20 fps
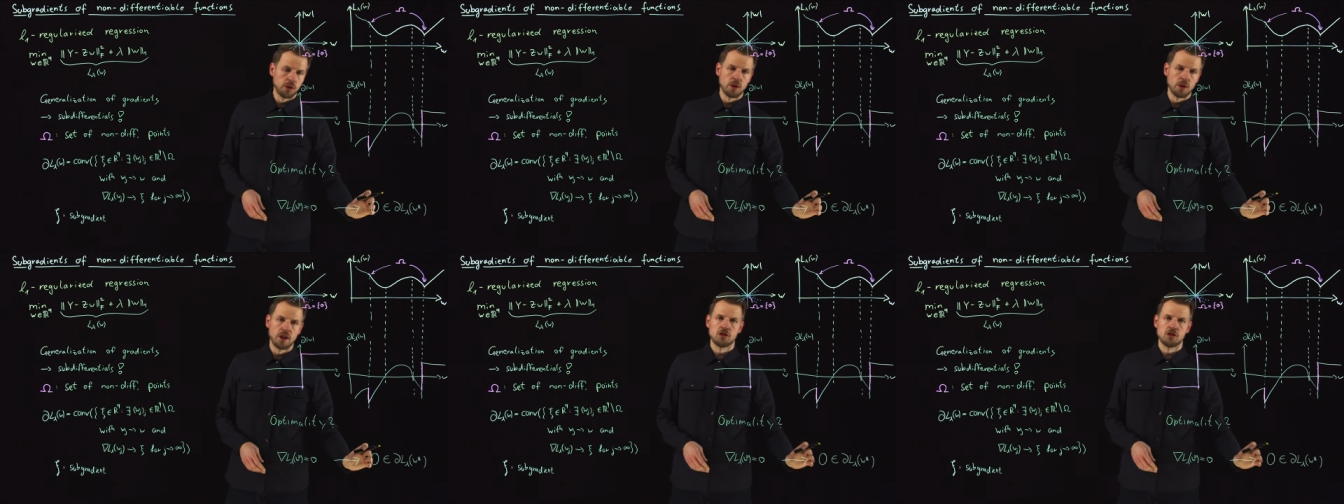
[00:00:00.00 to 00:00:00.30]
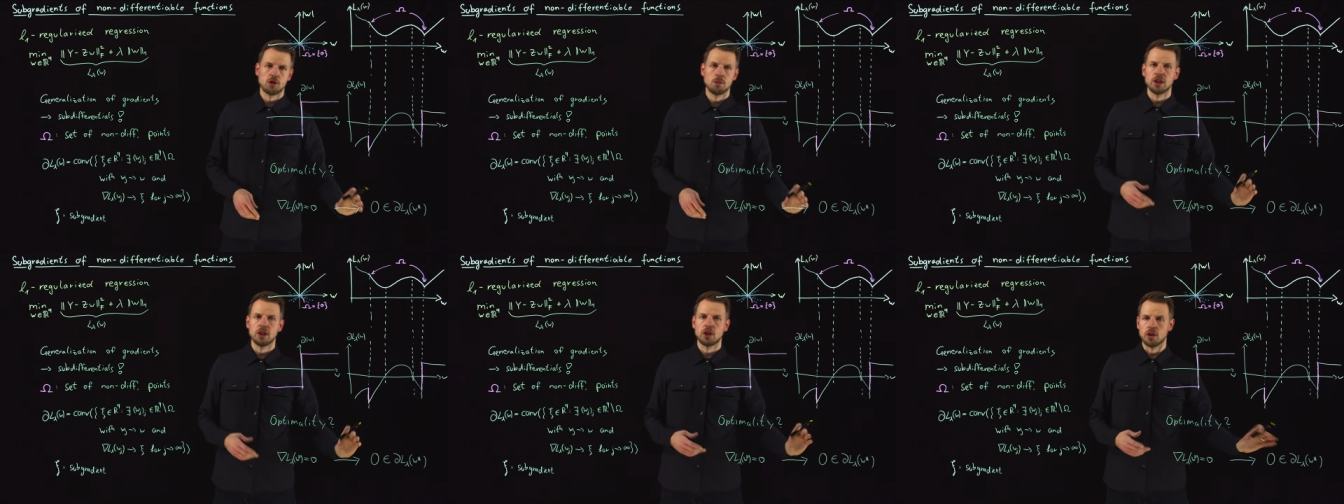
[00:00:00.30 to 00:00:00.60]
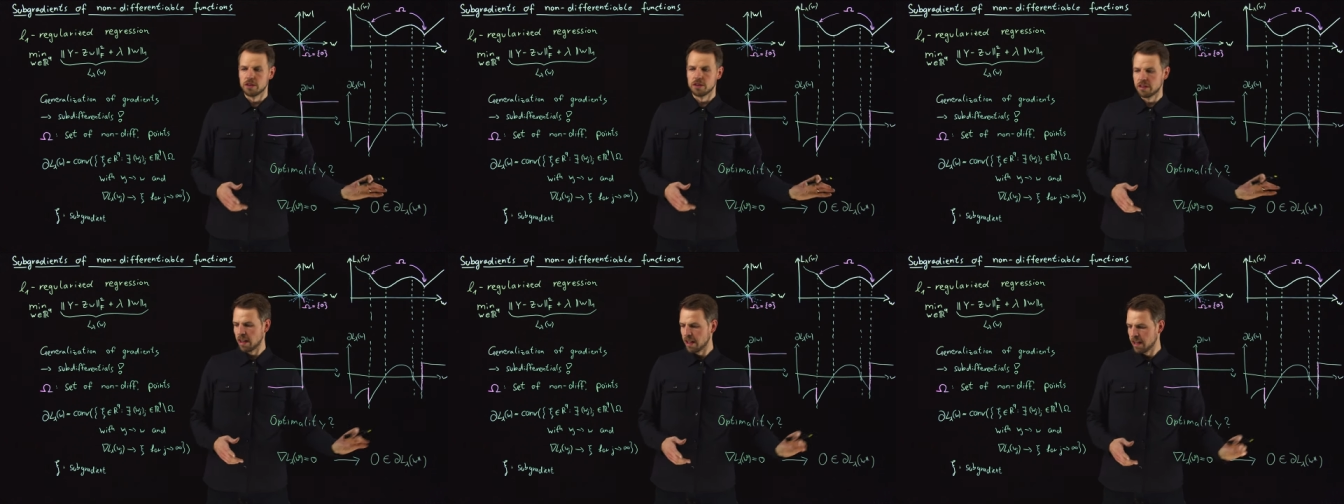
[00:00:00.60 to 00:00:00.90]
has to be
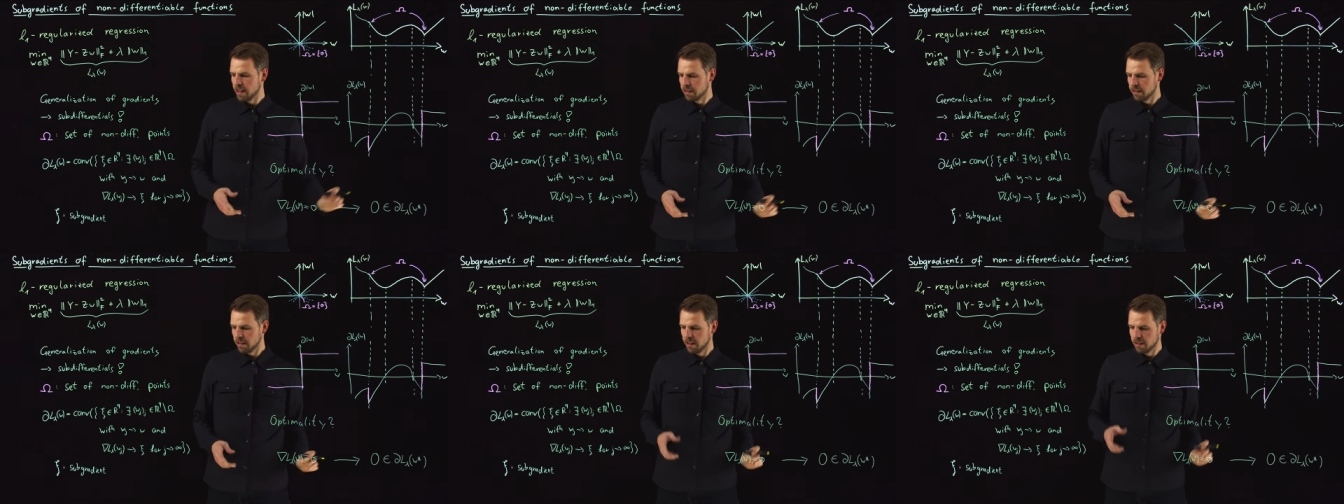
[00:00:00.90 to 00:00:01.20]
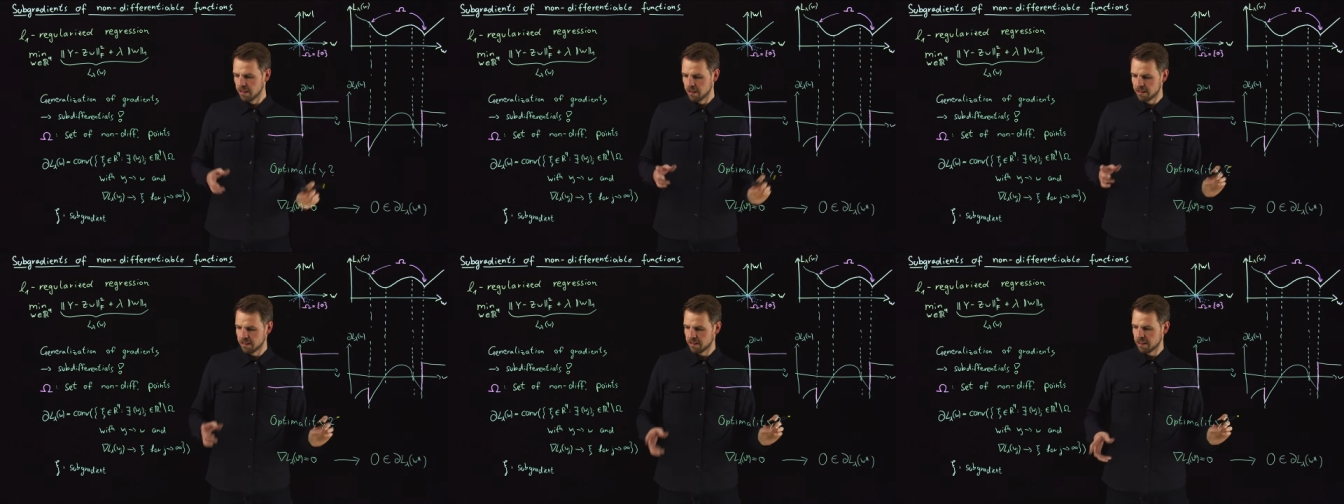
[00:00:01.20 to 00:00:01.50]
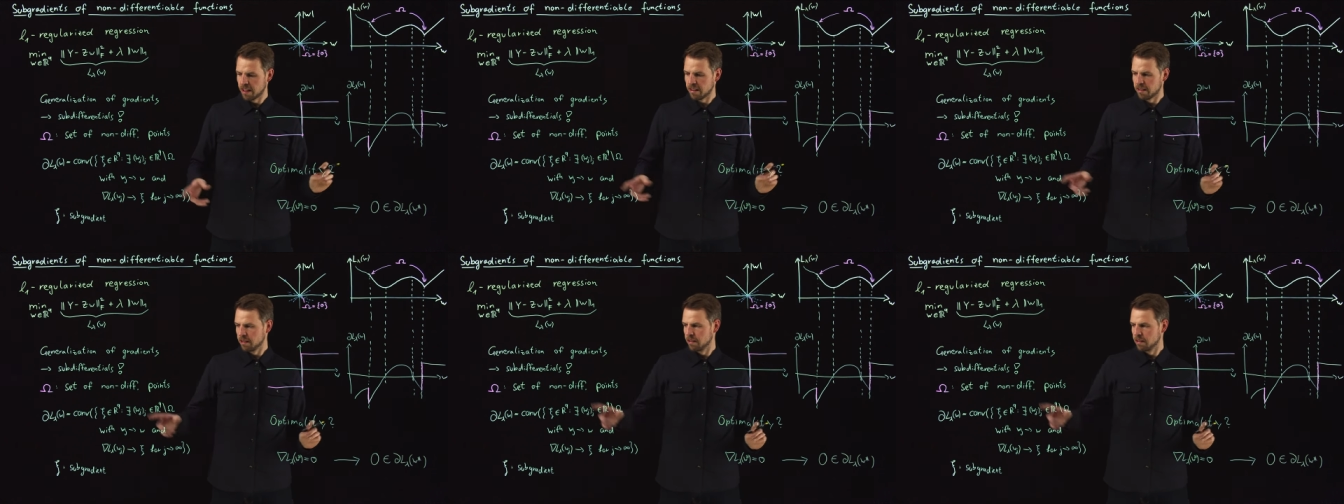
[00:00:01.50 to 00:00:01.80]
contained in the
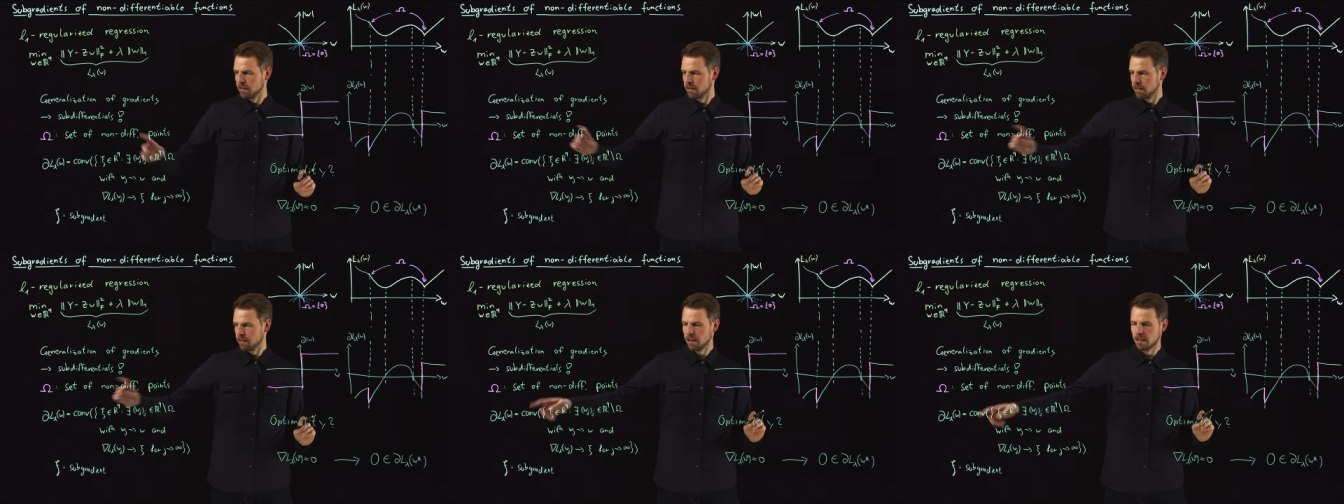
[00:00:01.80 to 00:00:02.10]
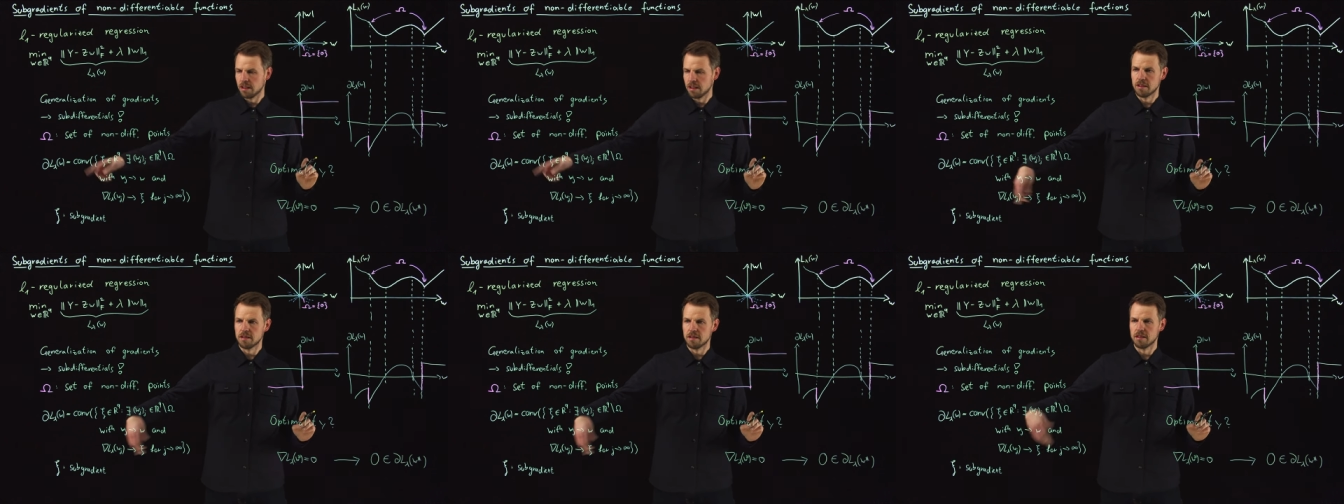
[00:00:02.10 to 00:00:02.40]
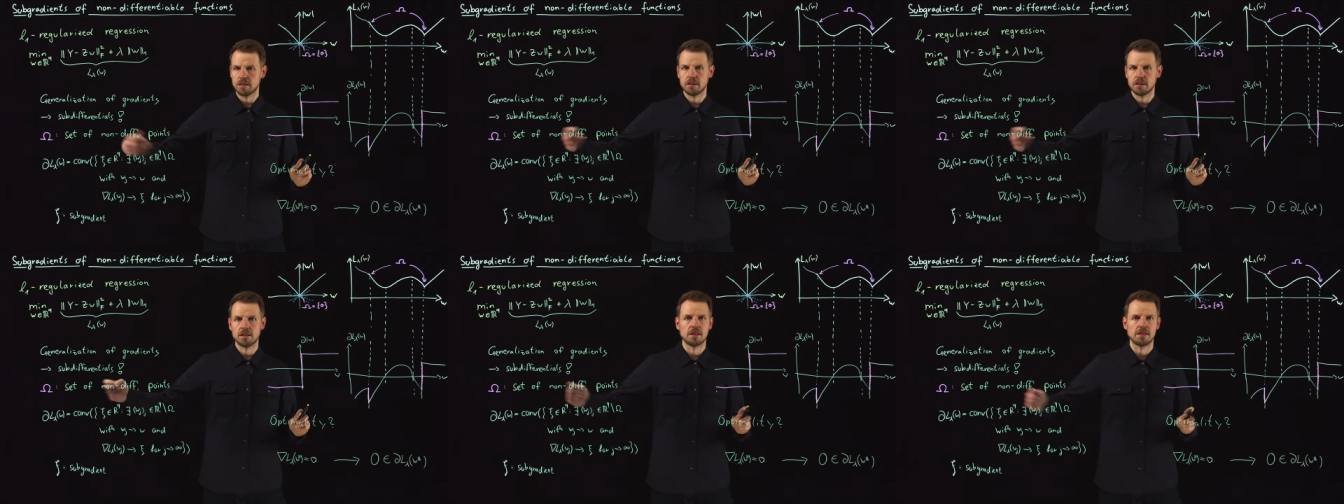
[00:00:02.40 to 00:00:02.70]
set that
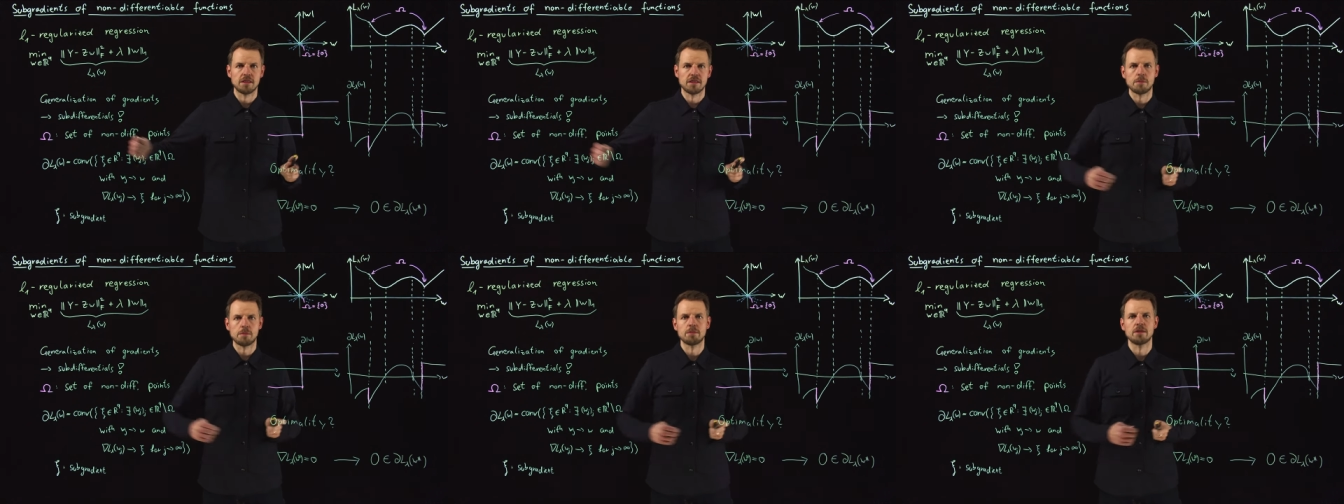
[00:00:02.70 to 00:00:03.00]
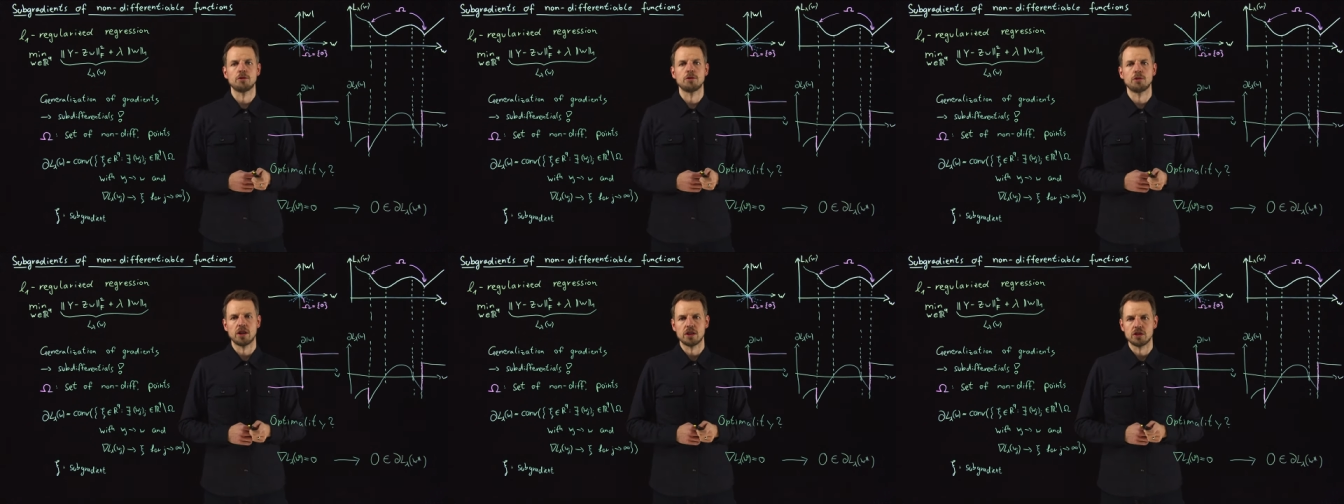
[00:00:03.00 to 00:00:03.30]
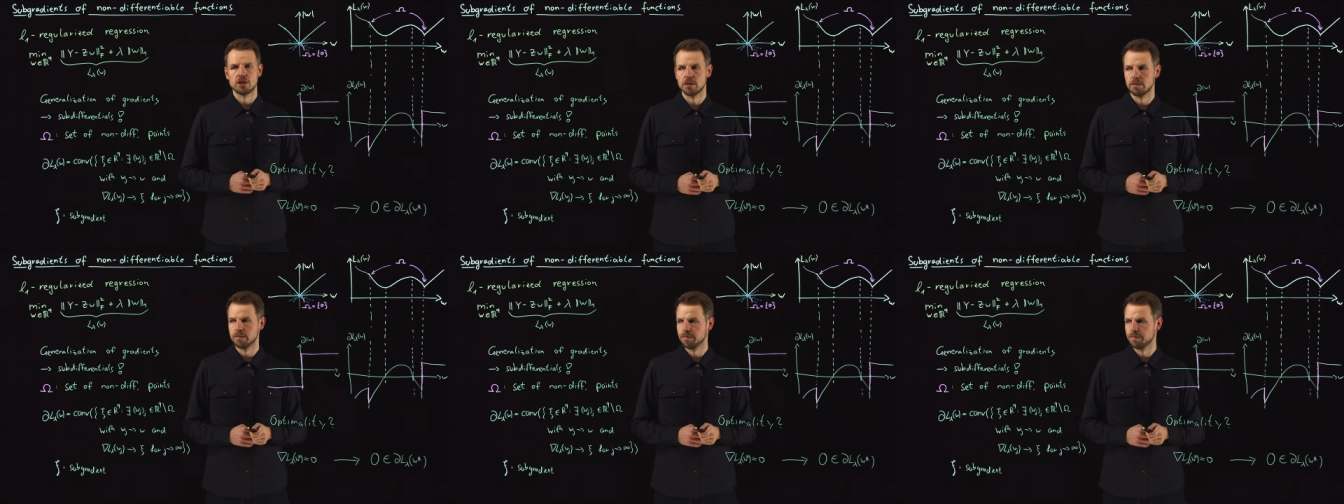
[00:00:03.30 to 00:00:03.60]
is the subdifferential.